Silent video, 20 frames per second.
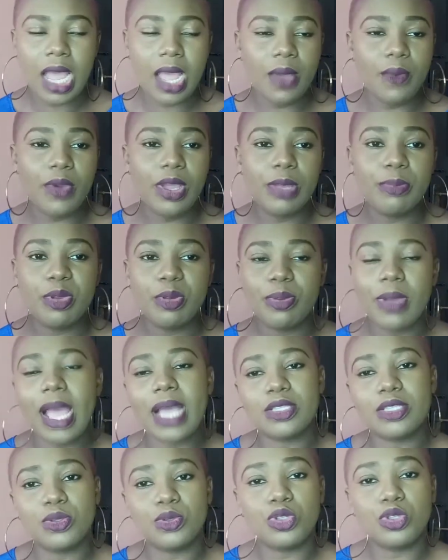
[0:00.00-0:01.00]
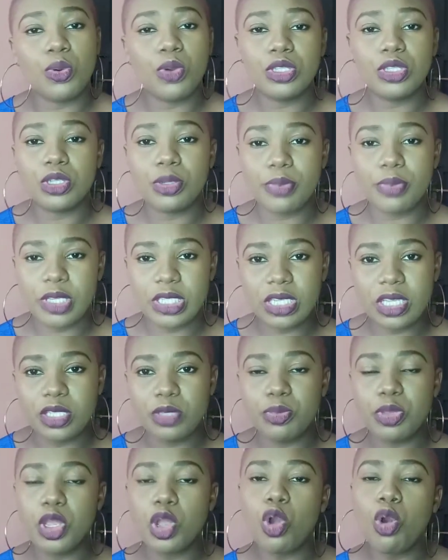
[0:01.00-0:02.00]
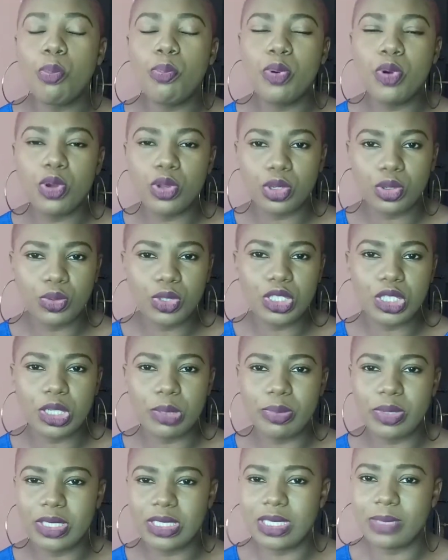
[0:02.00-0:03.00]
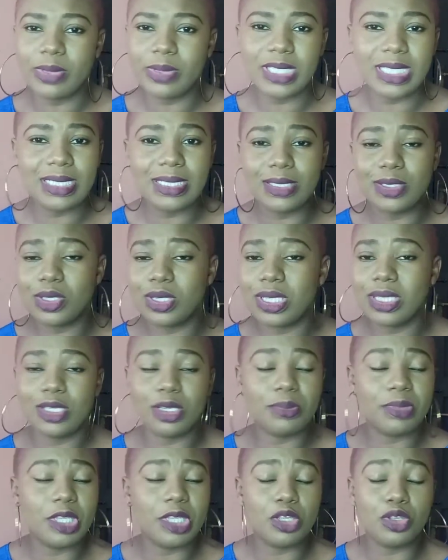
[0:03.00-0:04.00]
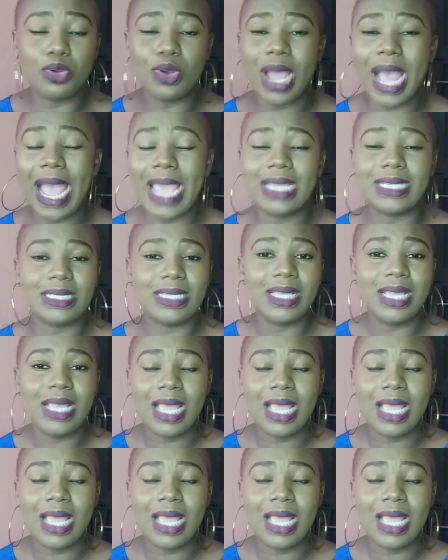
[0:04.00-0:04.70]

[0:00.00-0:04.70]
And when people ask you, so what's your budget, be open with your budget. Budget is not something you hide.